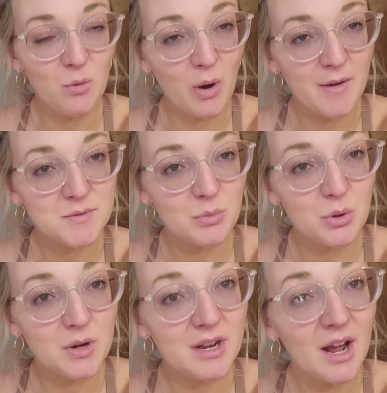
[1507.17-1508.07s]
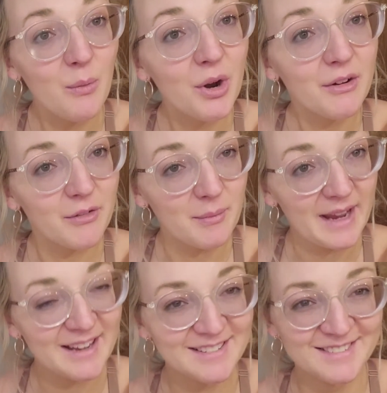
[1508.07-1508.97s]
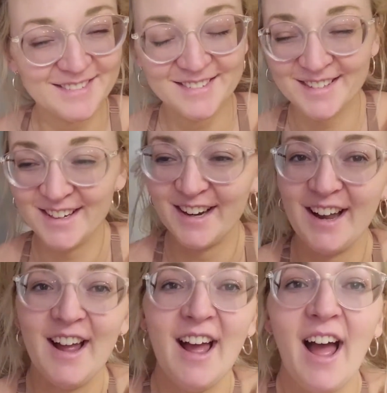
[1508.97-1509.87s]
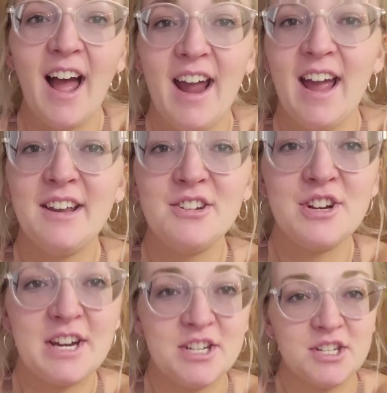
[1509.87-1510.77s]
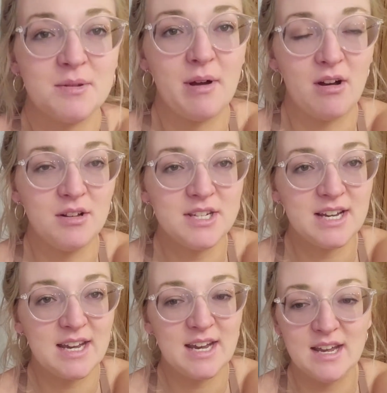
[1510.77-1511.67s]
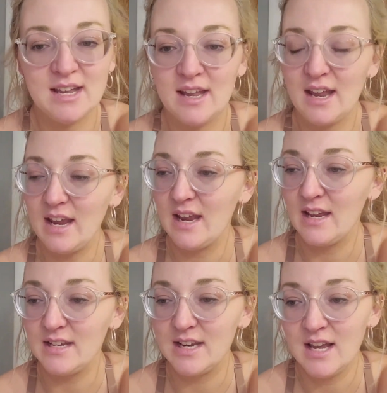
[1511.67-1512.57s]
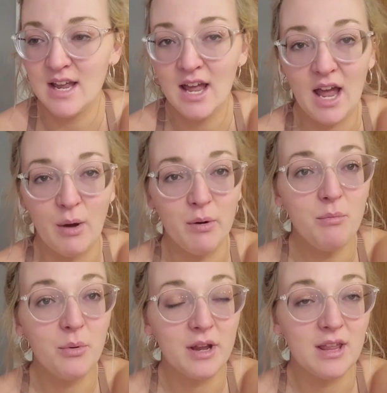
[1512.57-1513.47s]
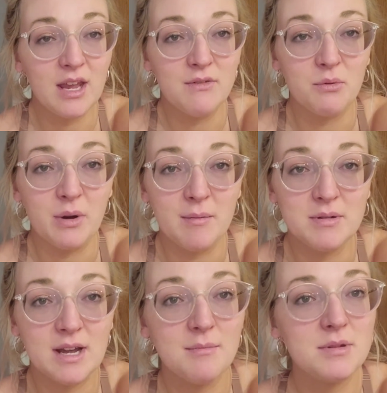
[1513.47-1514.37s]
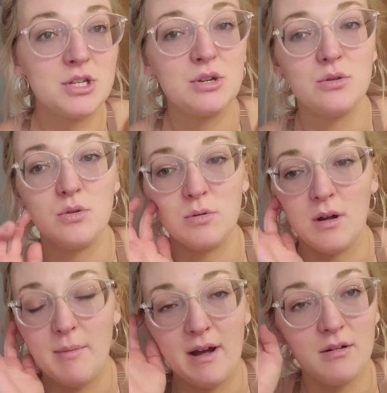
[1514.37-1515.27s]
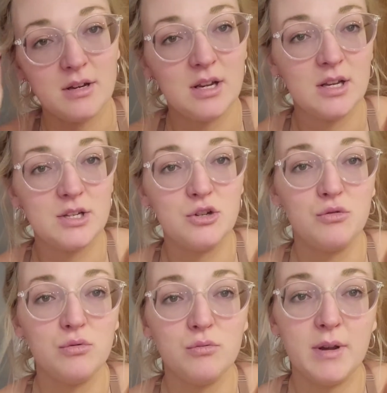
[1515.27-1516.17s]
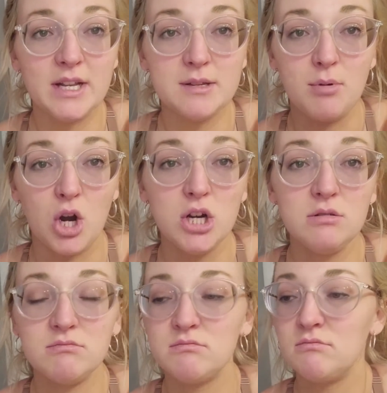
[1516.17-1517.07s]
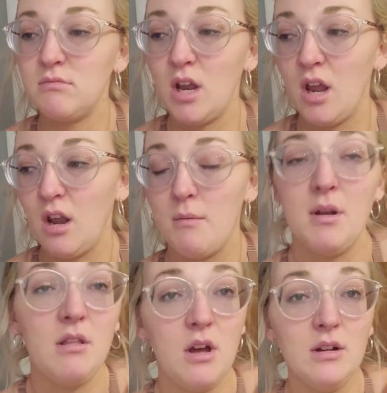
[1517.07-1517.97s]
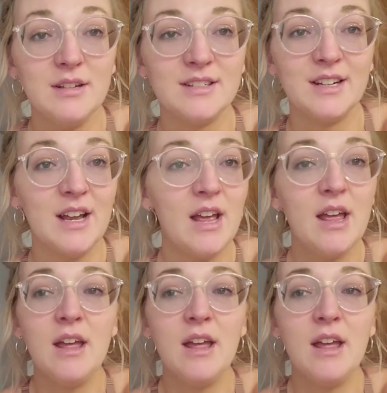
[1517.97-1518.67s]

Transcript: The Midwives Brew did not work for me. I had contractions just about all day, and at one point they even ramped up to about 2 minutes apart and a minute long.